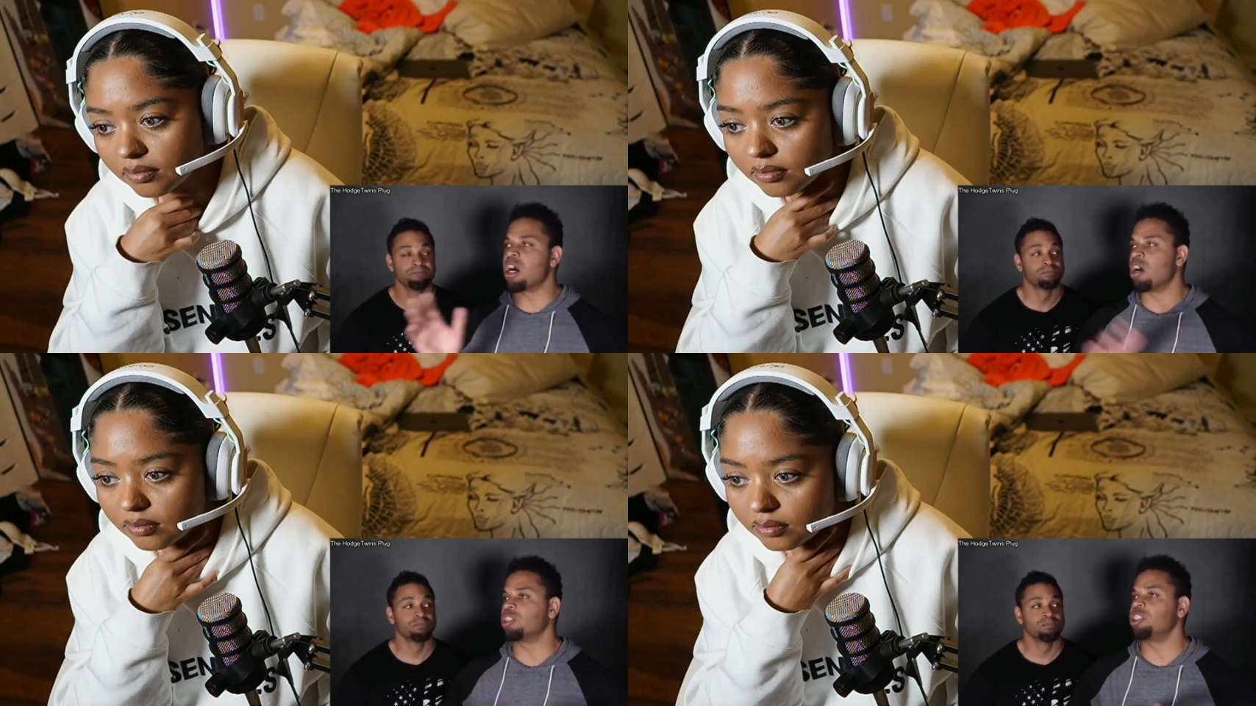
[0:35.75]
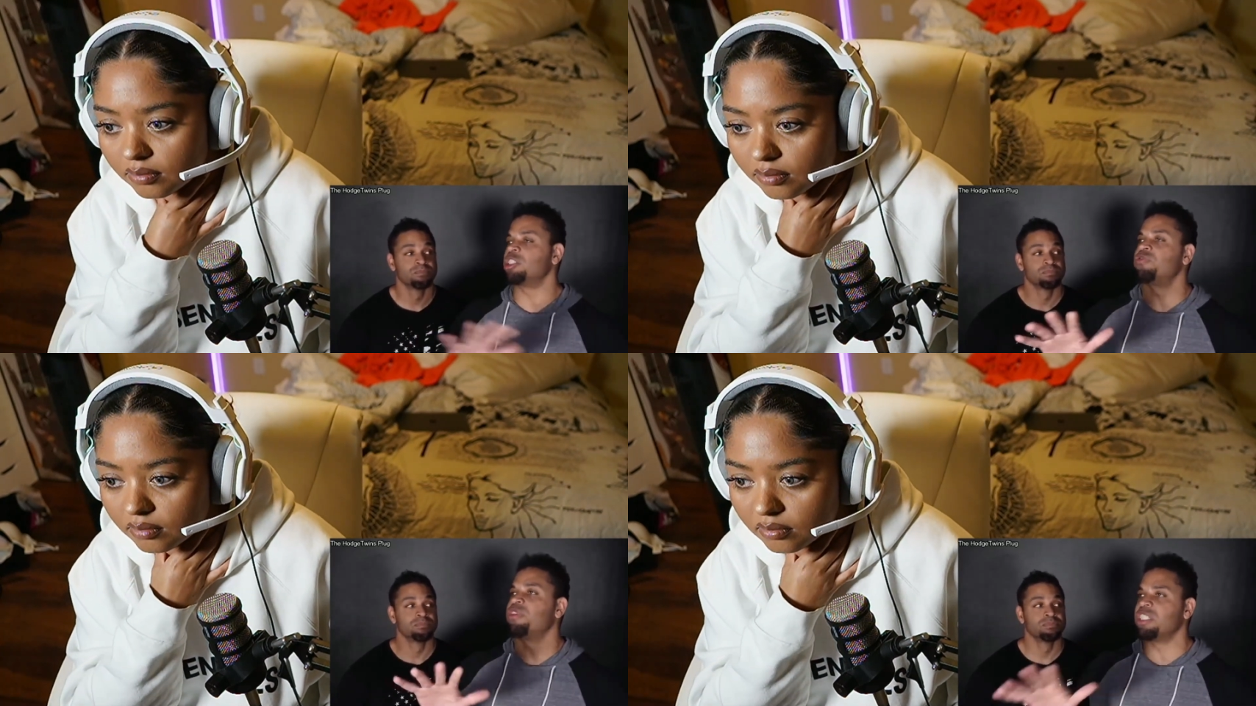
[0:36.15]
Speaker 1: No,
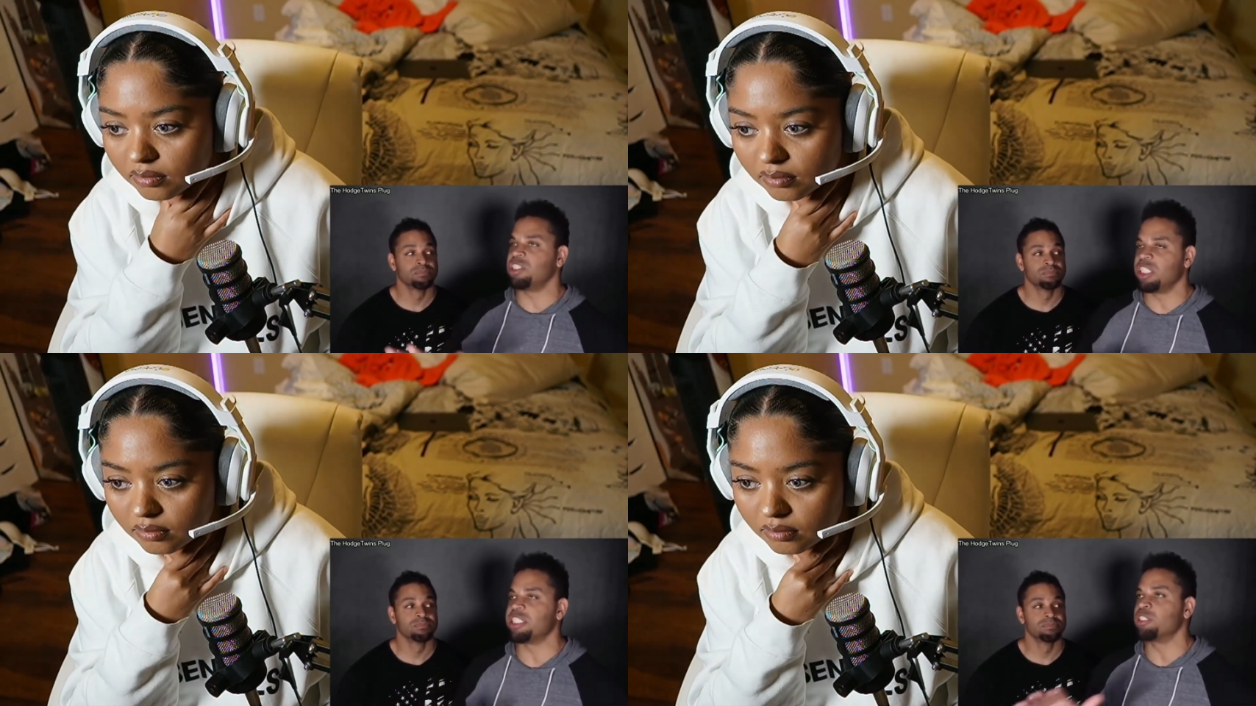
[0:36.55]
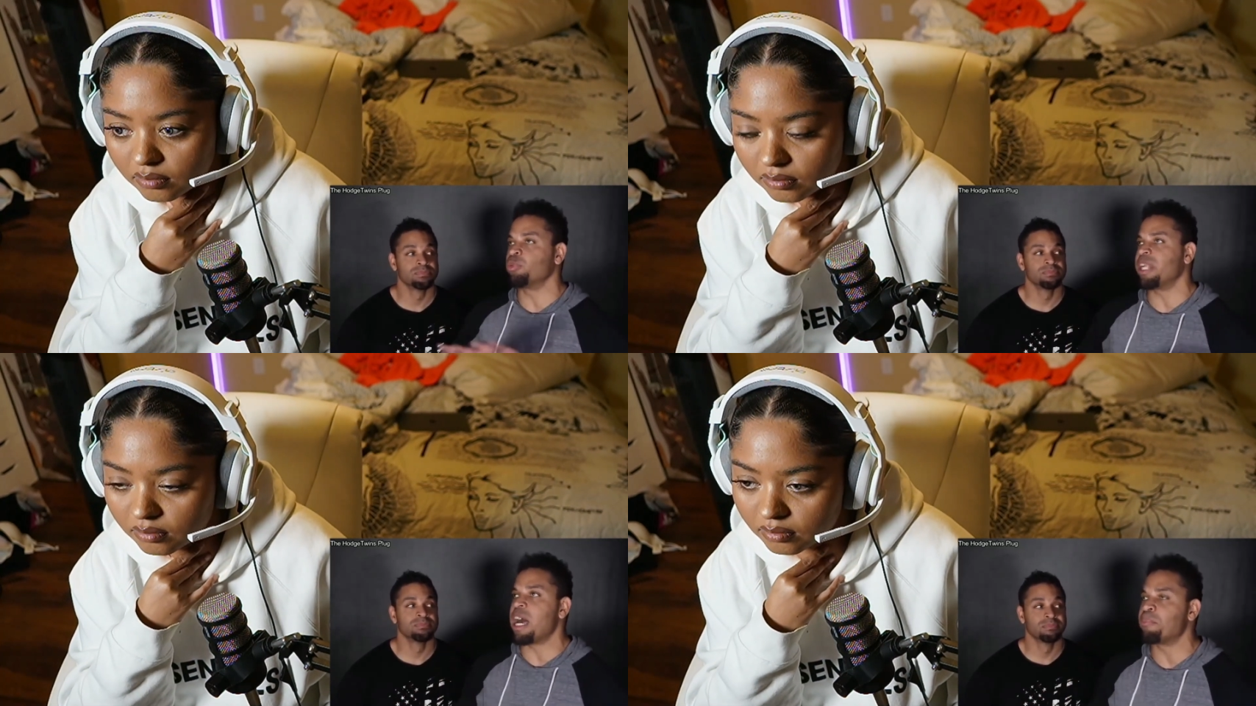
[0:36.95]
she's full of shit.
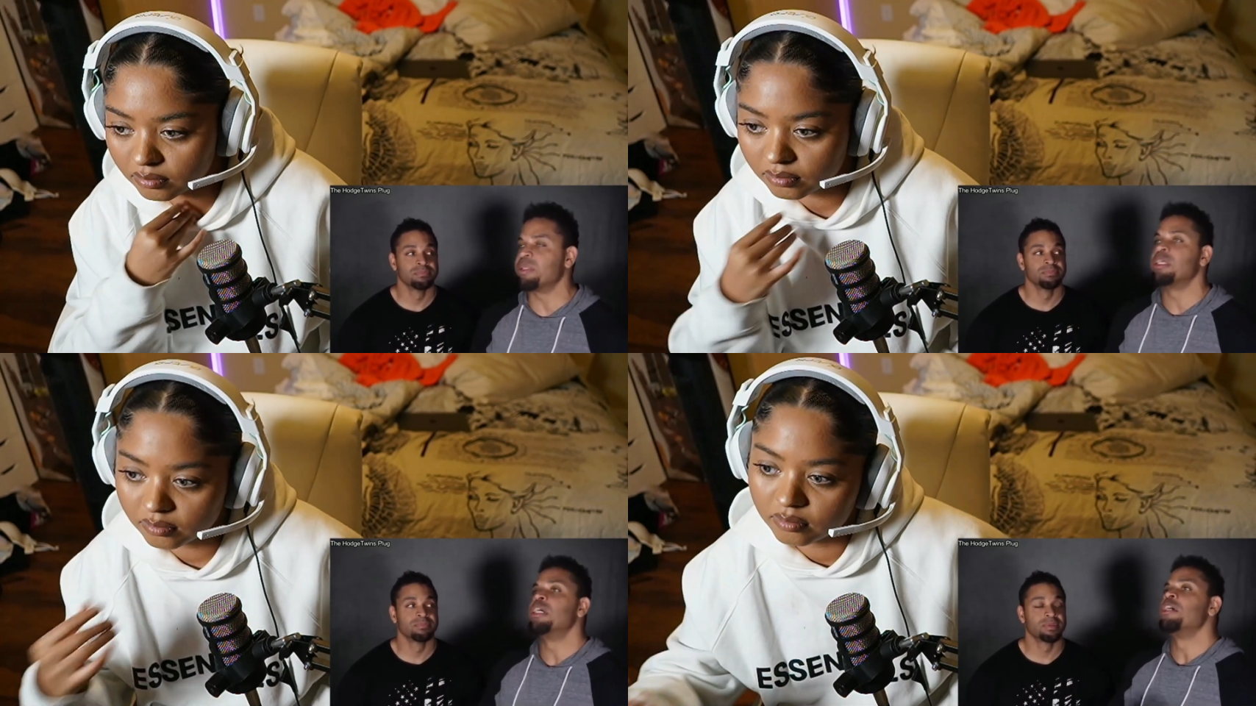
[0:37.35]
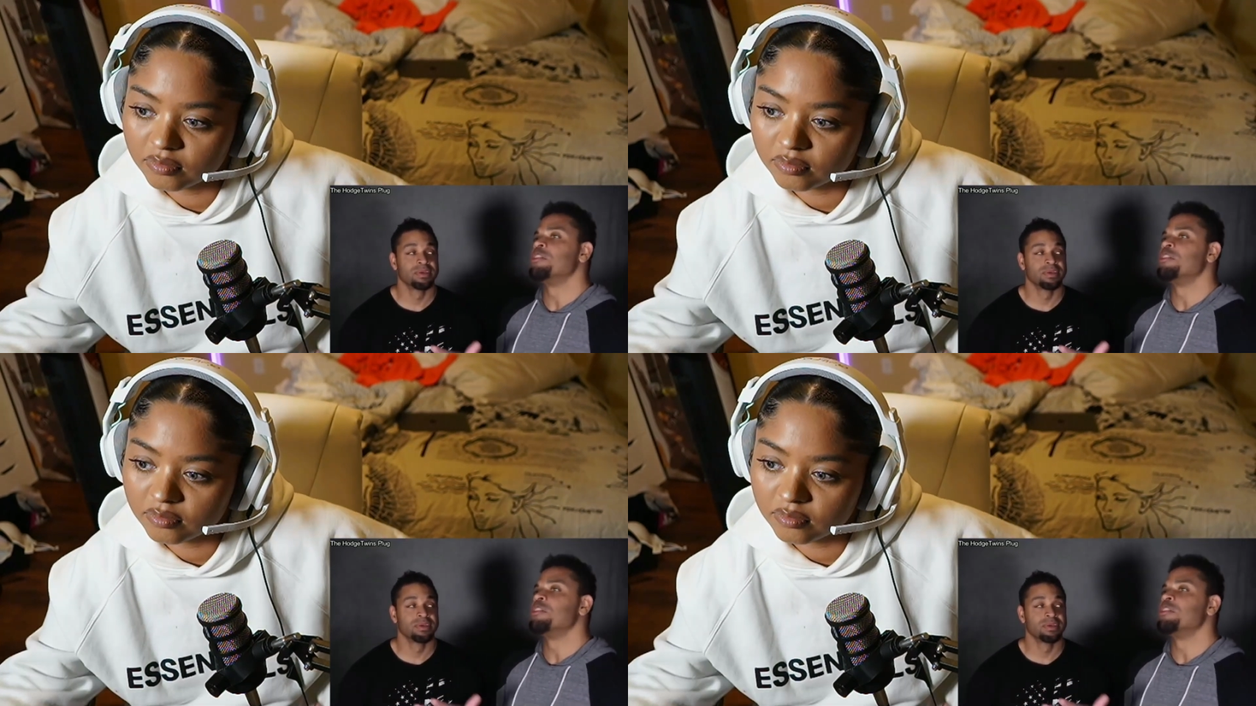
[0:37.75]
This what happened.